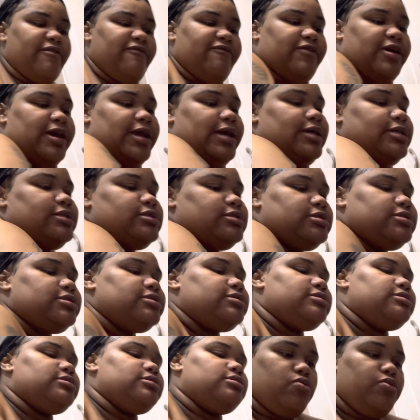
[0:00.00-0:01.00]

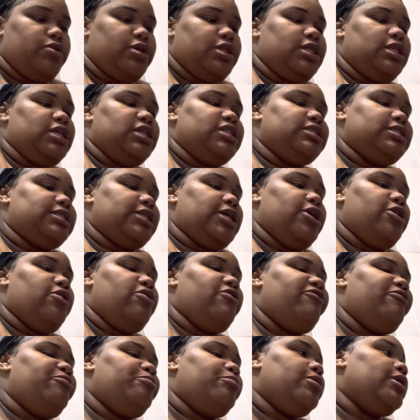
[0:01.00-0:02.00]
face with this
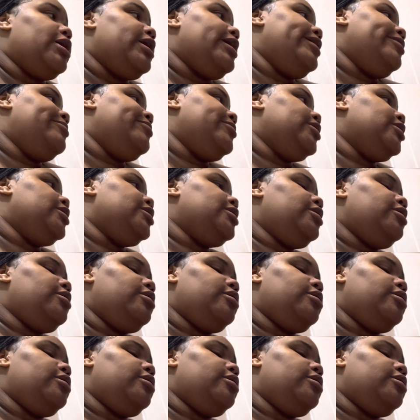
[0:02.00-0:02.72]
e.l.f. primer